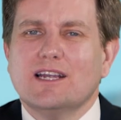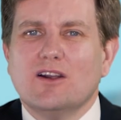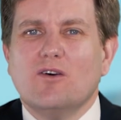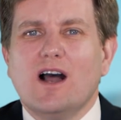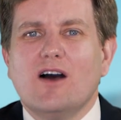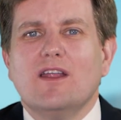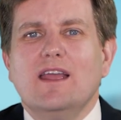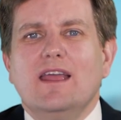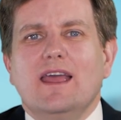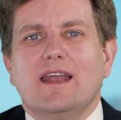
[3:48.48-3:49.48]
can go out
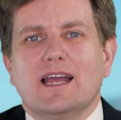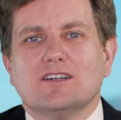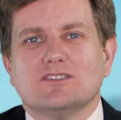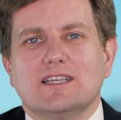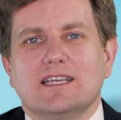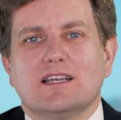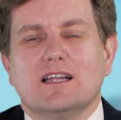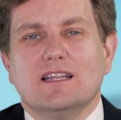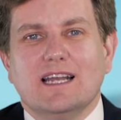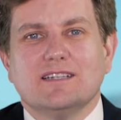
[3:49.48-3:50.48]
and actually
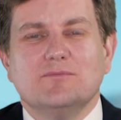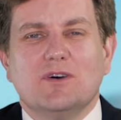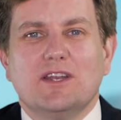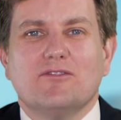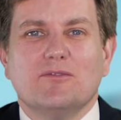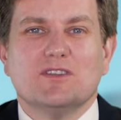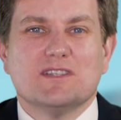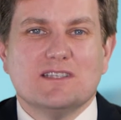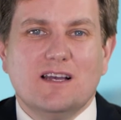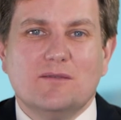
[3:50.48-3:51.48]
collect money from the
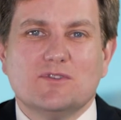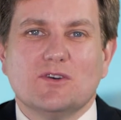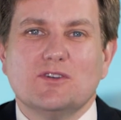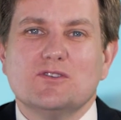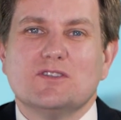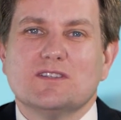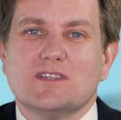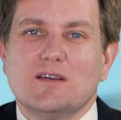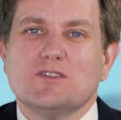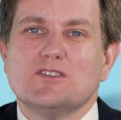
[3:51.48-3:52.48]
subs or use the
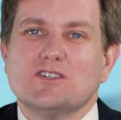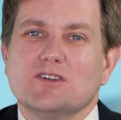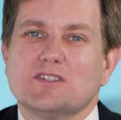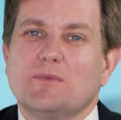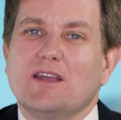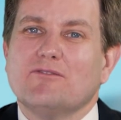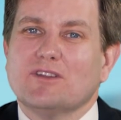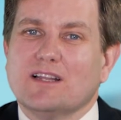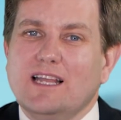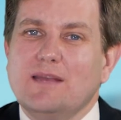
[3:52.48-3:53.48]
subs insurance to pay for
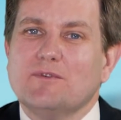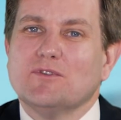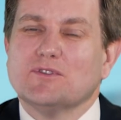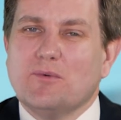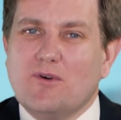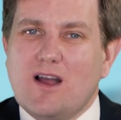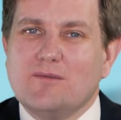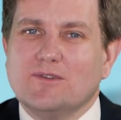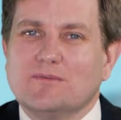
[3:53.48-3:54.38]
the claim if there's a problem.